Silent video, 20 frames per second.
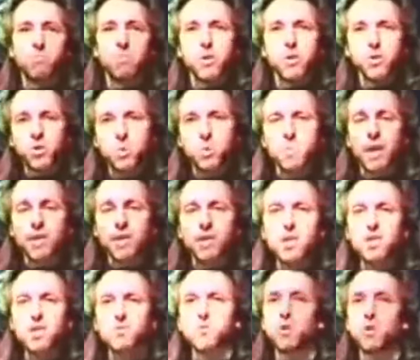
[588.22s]
measured the
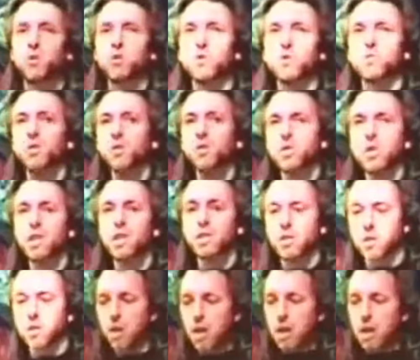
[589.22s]
magnetic fields of the
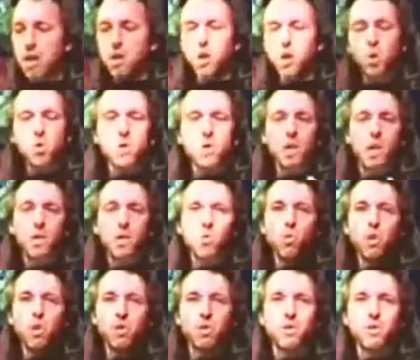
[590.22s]
sun, you and I
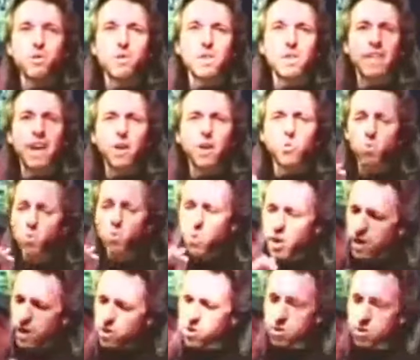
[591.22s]
witnessed an
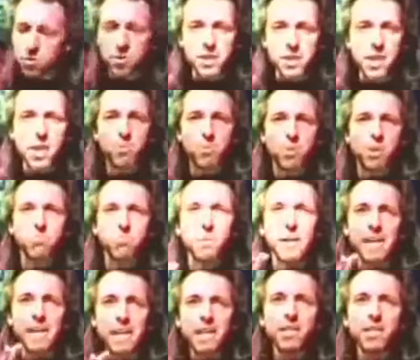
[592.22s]
outrageous phenomenon
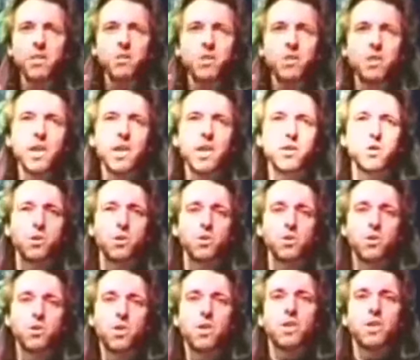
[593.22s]
by any
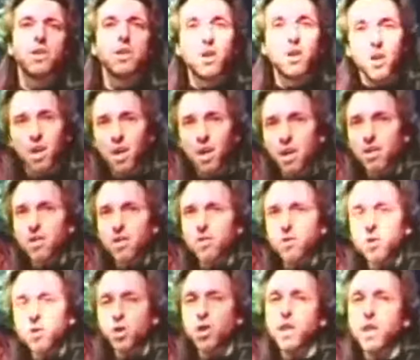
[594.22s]
standards on
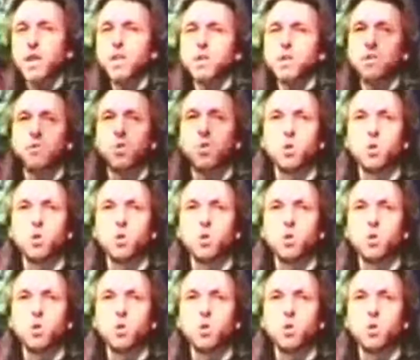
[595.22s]
the giant of